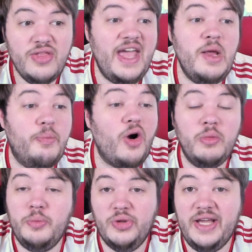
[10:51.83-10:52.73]
they
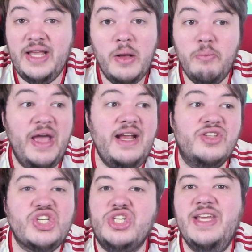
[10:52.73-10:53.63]
probably made
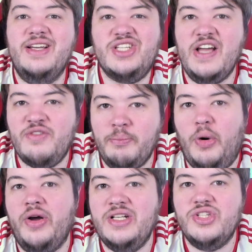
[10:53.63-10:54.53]
6-7
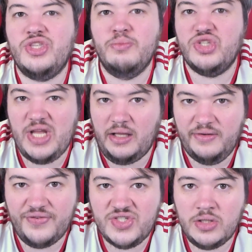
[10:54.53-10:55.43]
points
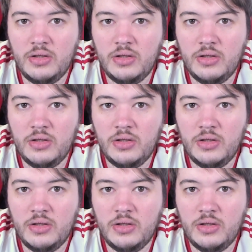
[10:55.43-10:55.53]
themselves.